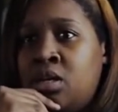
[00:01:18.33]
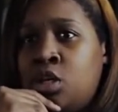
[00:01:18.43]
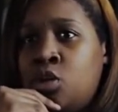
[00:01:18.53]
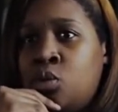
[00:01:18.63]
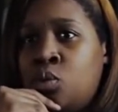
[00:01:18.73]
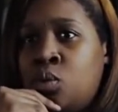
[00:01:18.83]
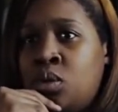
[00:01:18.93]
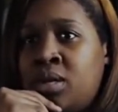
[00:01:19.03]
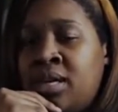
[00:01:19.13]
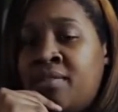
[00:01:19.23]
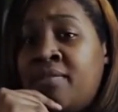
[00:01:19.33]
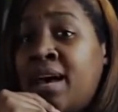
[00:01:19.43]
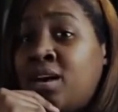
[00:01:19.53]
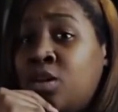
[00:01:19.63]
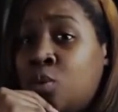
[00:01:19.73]
you
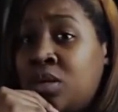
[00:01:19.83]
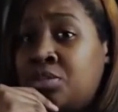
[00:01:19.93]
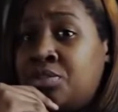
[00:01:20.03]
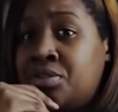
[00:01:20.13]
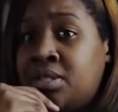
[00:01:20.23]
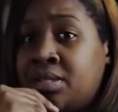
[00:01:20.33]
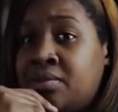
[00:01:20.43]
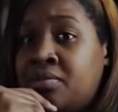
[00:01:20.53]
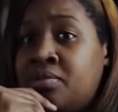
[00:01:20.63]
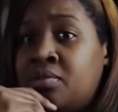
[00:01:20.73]
evaluate yourself